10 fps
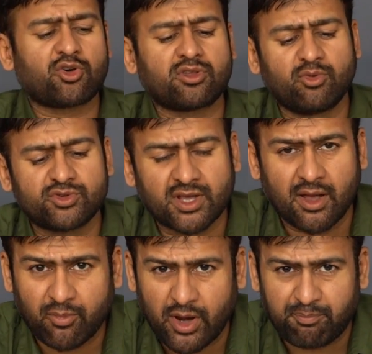is how the music,
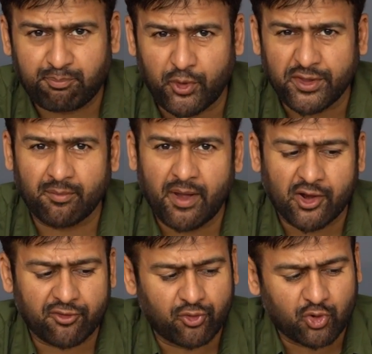I'm putting the
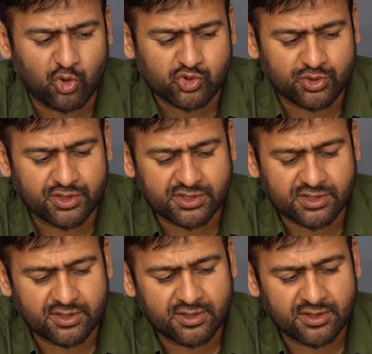microphone close to this.